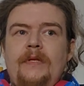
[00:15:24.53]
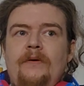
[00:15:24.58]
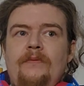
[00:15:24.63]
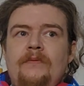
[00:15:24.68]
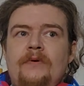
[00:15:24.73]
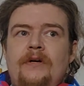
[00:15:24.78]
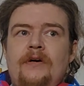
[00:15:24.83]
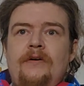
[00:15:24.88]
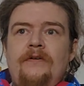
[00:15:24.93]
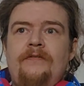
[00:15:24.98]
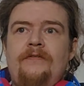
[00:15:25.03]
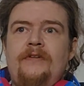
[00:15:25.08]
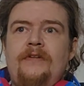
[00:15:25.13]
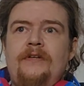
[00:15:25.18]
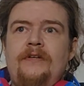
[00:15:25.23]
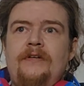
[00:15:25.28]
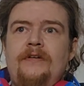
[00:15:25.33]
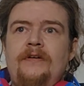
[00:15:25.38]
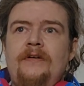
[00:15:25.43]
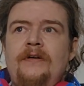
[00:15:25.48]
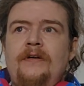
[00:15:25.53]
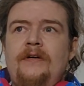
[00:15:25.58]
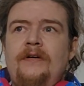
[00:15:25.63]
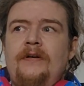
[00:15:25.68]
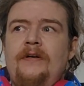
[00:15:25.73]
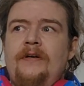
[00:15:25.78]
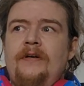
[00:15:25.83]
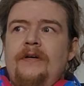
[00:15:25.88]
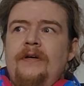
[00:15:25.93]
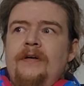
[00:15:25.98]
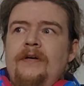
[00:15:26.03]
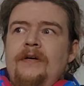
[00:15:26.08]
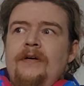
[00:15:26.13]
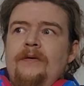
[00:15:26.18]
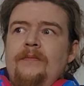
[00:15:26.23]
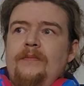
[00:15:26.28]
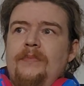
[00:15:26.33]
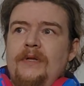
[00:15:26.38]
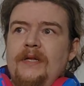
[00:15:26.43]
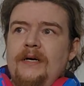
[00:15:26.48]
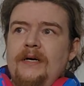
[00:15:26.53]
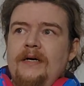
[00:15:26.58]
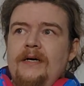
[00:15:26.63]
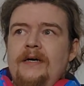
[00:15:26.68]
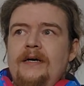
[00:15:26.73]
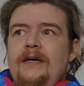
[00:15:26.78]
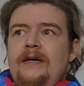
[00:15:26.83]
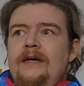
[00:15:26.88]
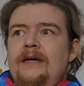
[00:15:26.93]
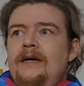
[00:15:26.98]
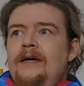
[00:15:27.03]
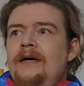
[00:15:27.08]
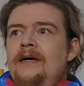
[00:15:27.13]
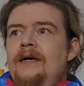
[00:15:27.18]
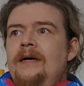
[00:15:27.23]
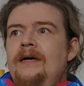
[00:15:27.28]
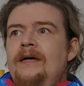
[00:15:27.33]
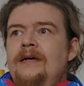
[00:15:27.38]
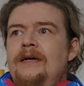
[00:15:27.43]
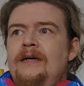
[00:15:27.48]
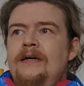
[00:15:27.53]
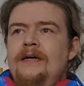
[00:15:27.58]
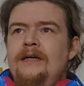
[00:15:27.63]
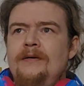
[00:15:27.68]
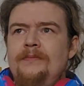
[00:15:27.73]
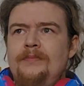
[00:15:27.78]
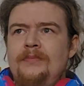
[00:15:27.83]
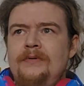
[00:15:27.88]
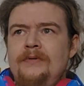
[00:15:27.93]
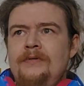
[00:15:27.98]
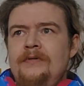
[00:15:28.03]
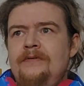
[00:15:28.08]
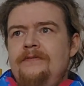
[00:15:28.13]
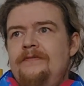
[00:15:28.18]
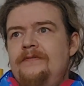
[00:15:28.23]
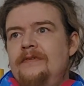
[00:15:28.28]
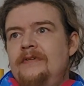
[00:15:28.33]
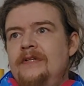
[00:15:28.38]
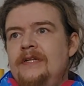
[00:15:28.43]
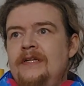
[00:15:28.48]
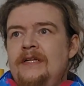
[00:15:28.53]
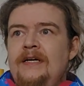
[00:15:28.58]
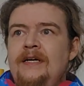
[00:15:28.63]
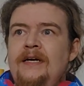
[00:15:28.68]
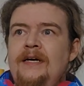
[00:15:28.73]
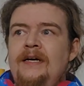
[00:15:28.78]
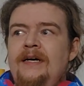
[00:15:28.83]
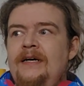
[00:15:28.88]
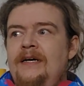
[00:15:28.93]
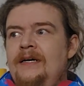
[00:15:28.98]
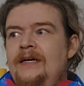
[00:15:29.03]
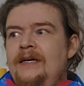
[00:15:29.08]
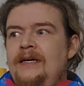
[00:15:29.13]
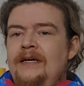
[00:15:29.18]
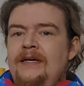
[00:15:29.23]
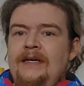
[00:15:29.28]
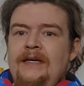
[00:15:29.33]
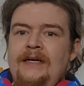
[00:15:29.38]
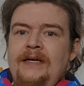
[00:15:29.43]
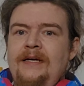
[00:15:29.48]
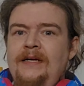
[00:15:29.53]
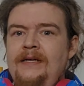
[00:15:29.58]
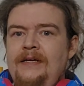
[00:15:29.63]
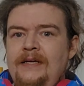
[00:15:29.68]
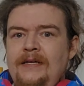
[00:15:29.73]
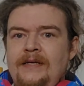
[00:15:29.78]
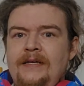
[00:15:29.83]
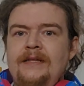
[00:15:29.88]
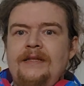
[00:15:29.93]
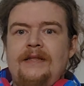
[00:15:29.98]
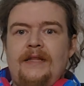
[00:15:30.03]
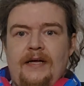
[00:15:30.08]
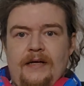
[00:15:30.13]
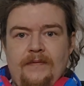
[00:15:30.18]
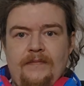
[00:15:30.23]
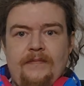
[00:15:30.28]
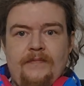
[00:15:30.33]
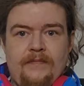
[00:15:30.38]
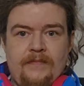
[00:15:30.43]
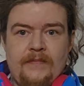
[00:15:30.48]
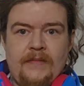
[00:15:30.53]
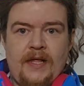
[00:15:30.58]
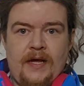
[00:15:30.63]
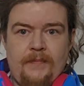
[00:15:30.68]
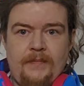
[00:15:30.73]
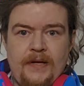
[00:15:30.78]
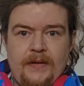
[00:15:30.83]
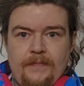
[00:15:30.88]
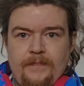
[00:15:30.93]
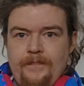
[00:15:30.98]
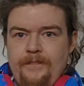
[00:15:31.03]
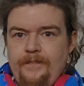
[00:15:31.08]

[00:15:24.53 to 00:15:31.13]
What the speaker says: we're going for the Blackbird fly, that bit.